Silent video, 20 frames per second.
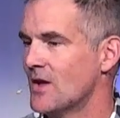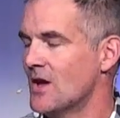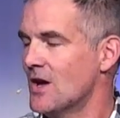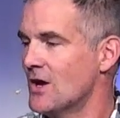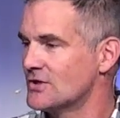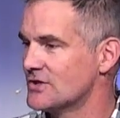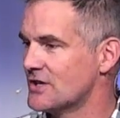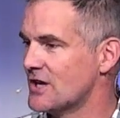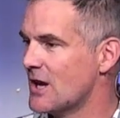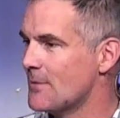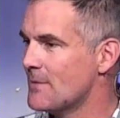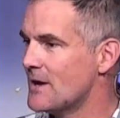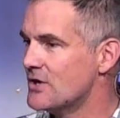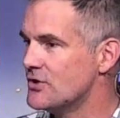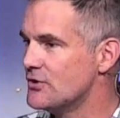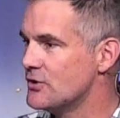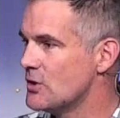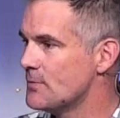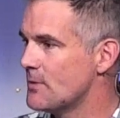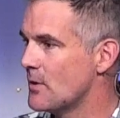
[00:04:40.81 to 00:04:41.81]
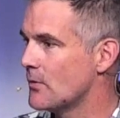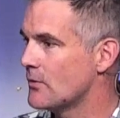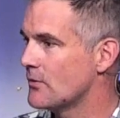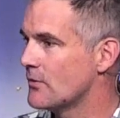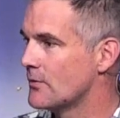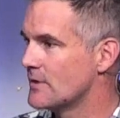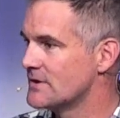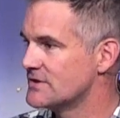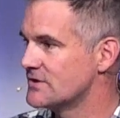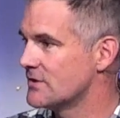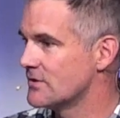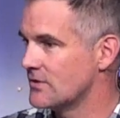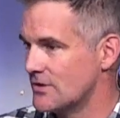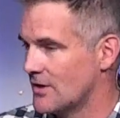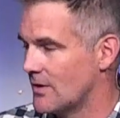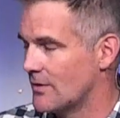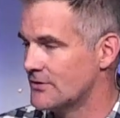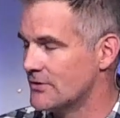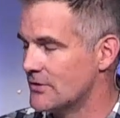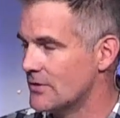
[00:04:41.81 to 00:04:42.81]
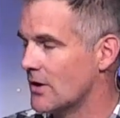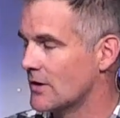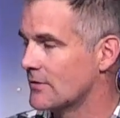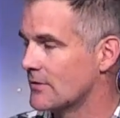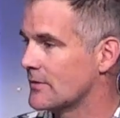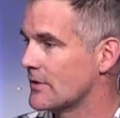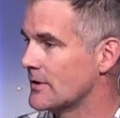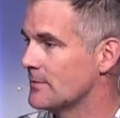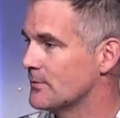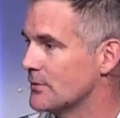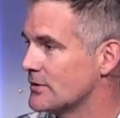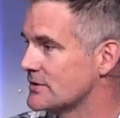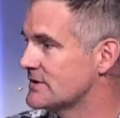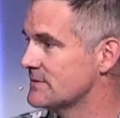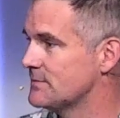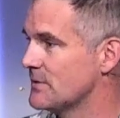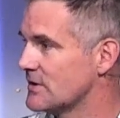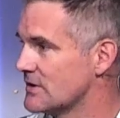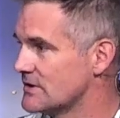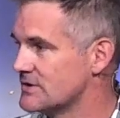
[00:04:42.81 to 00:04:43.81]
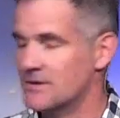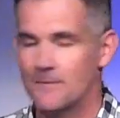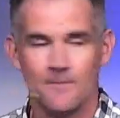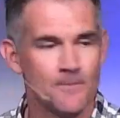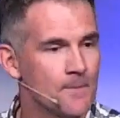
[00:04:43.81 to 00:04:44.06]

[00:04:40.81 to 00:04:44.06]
Because I don't know about you, but the reason, you know, I do like reading books is because